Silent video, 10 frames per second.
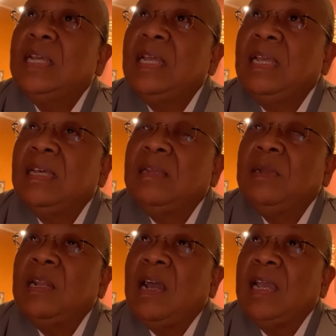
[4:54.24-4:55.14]

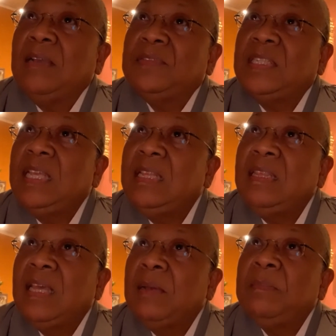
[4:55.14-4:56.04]
And I have
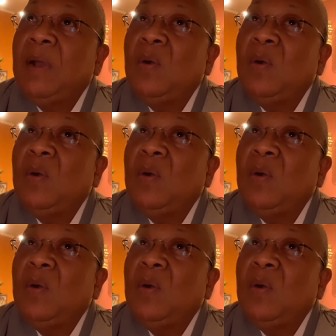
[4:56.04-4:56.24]
seen them